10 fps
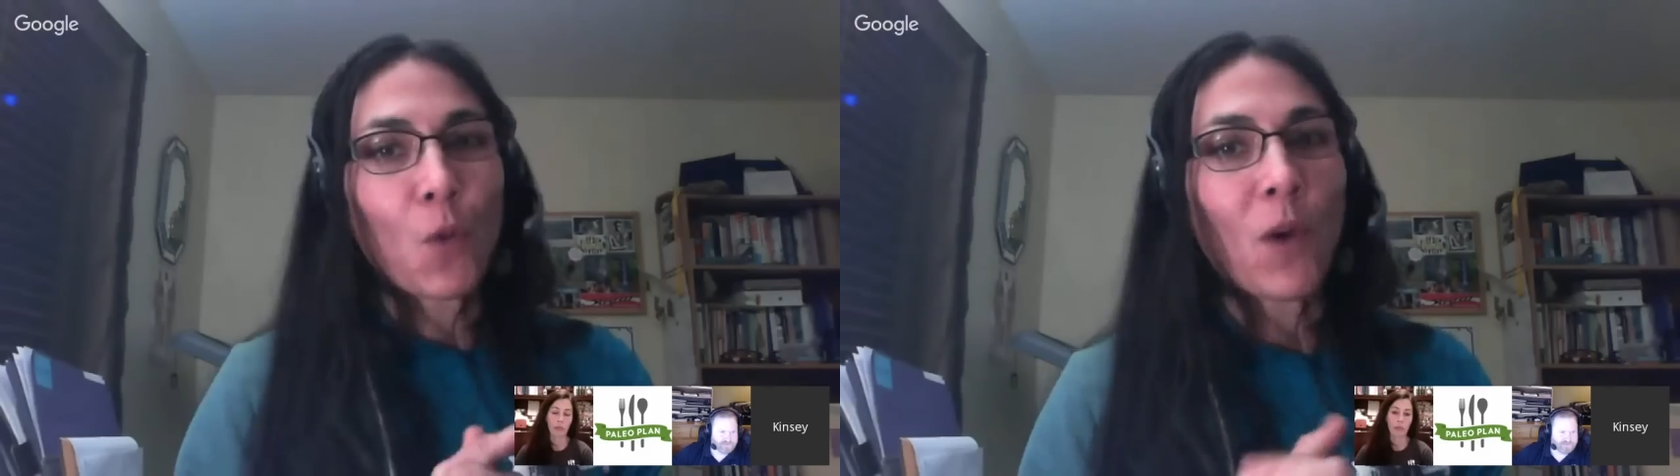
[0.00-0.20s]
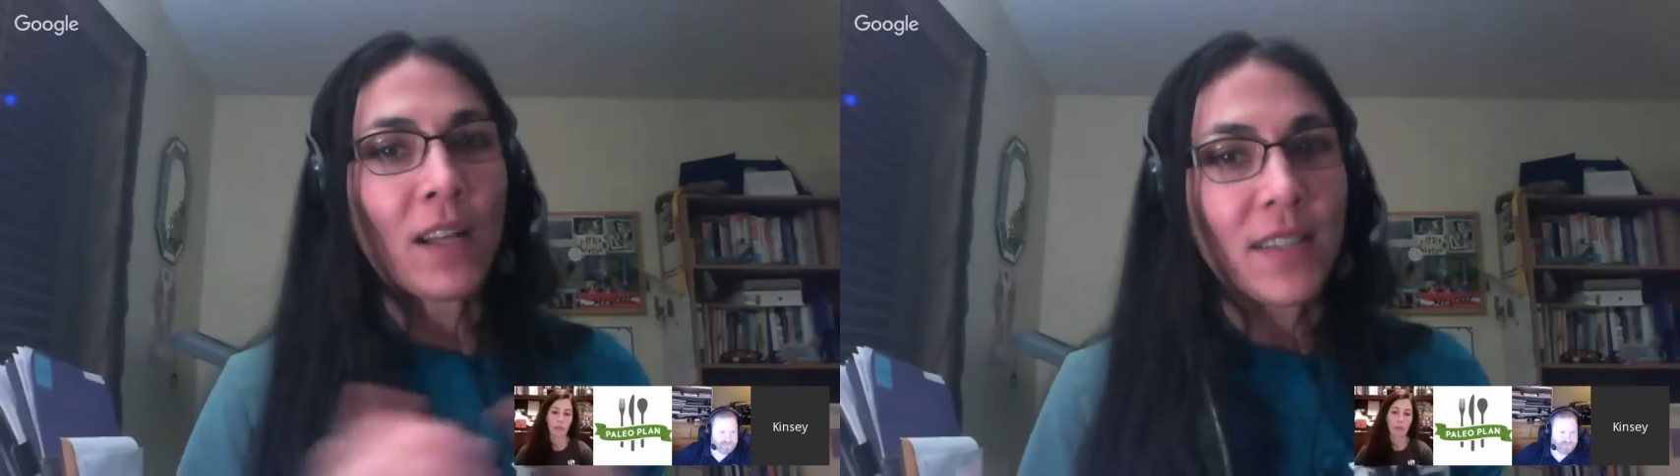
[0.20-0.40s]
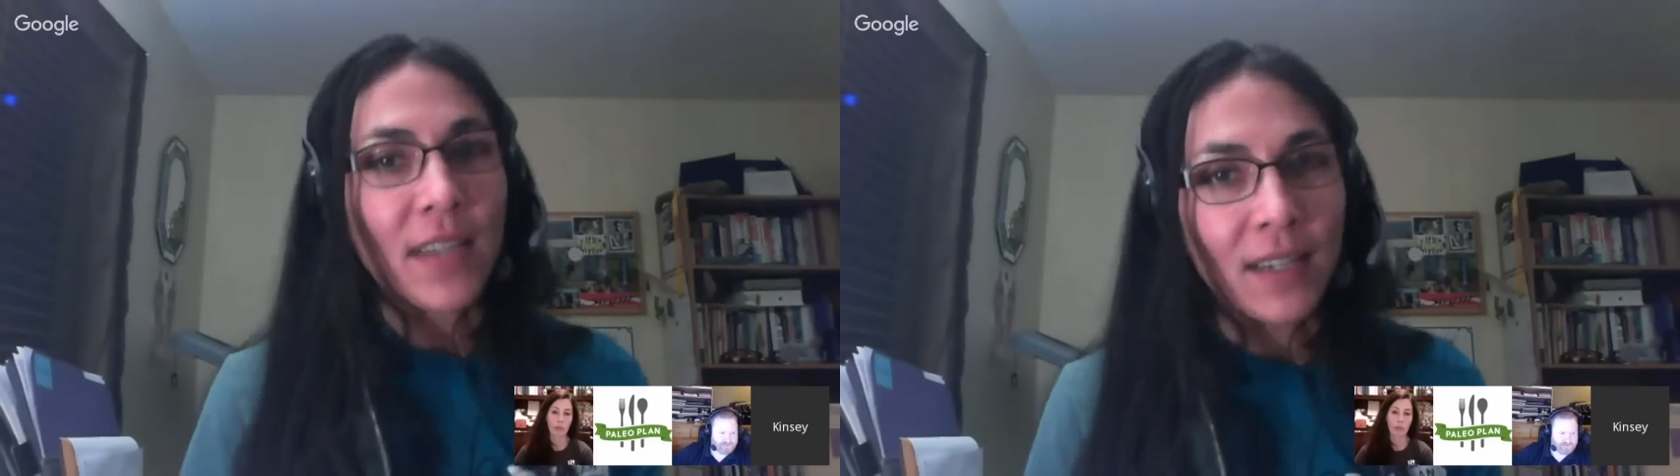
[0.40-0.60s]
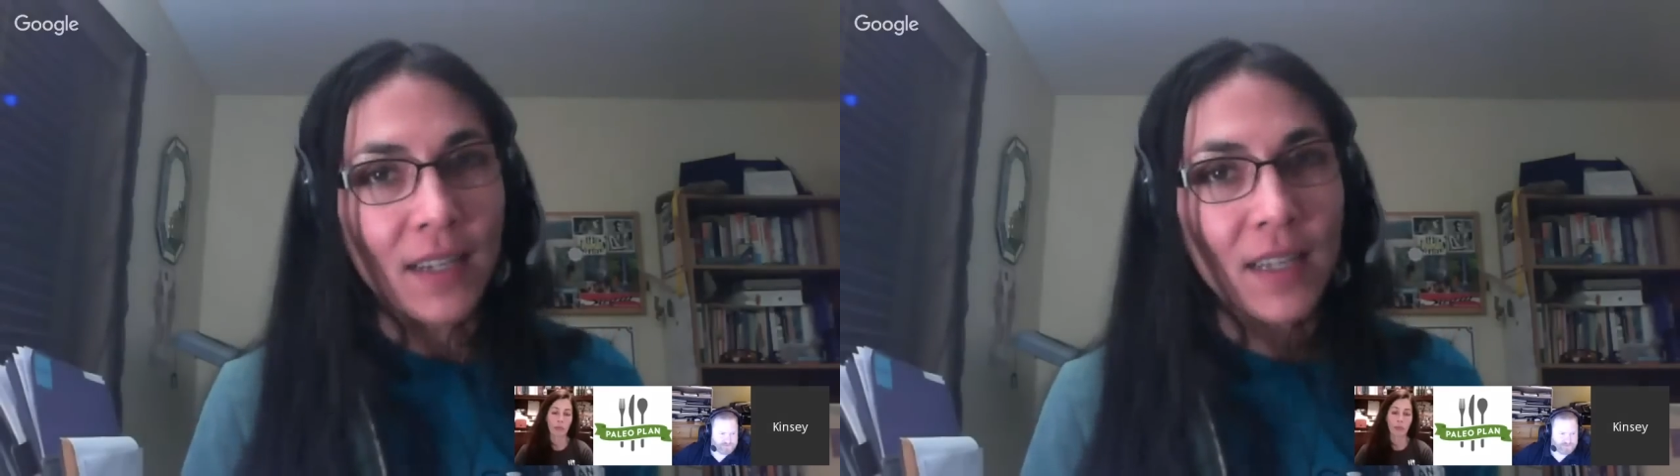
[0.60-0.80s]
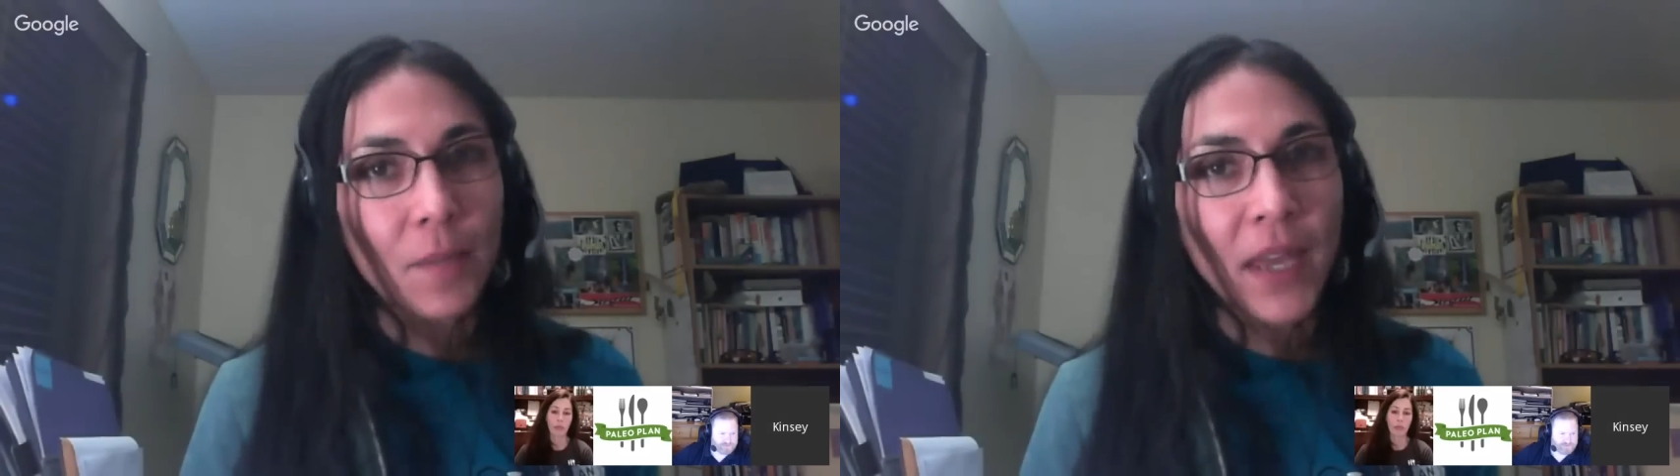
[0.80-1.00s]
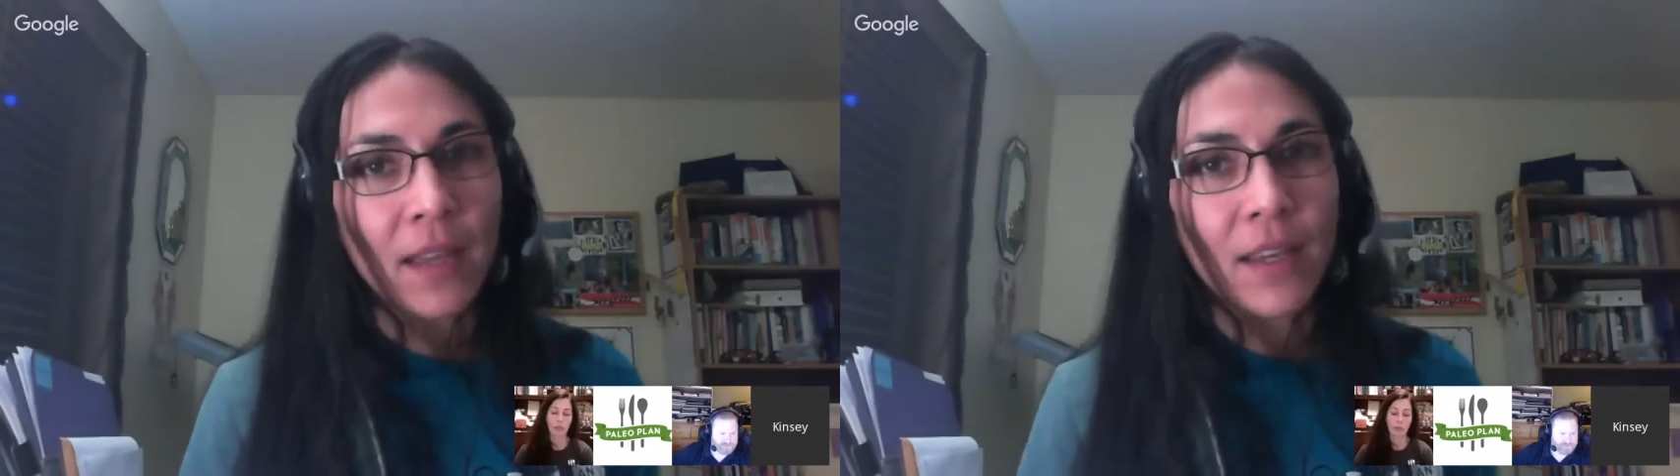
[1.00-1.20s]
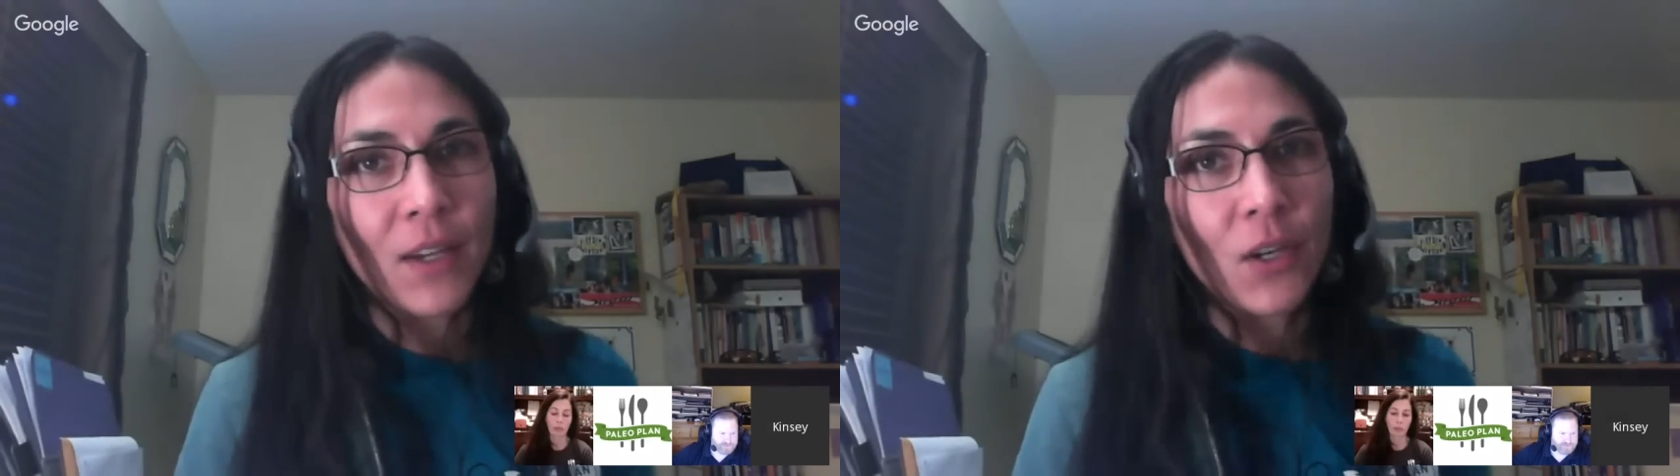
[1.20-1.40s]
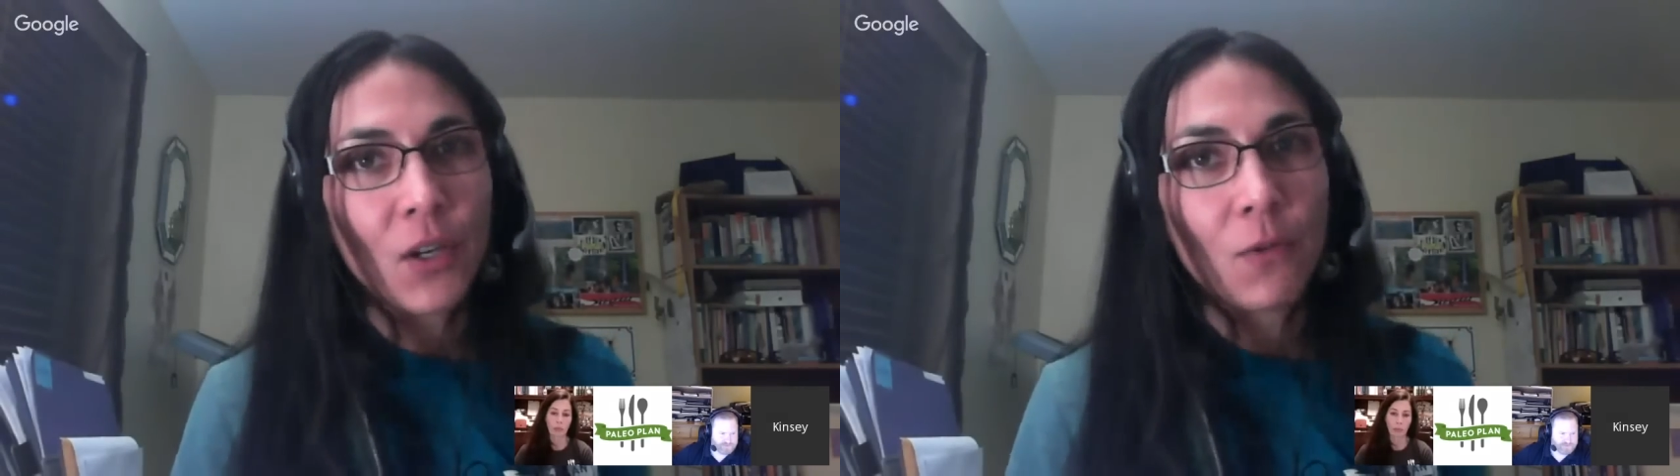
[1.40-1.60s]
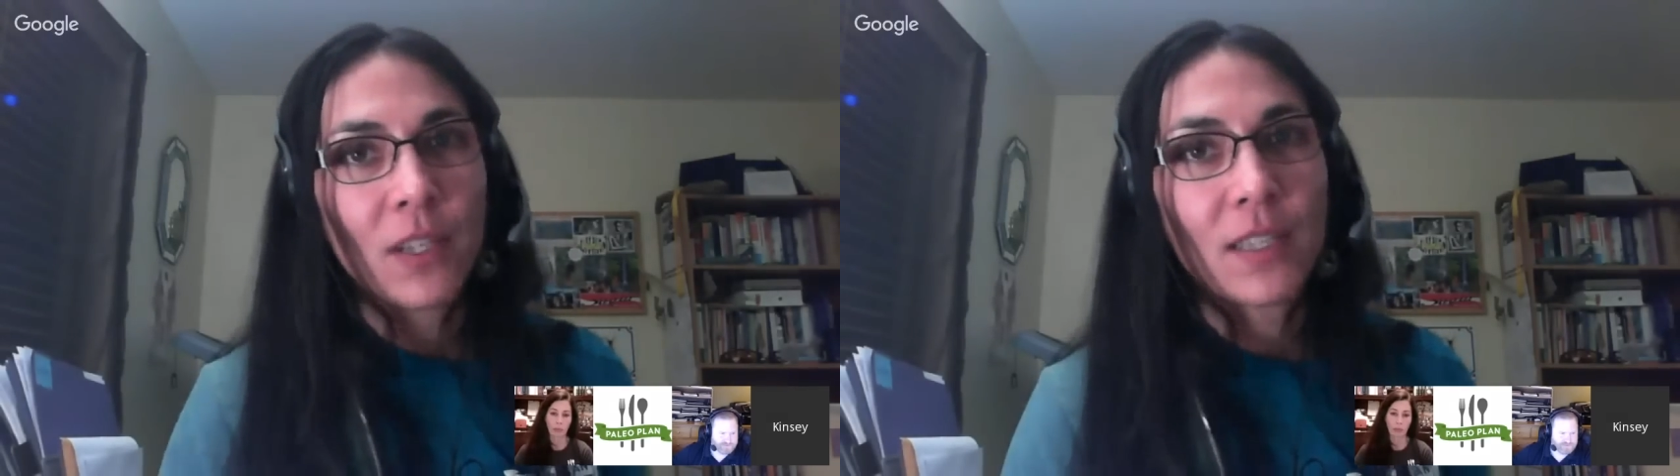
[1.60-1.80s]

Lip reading: while technically paleo,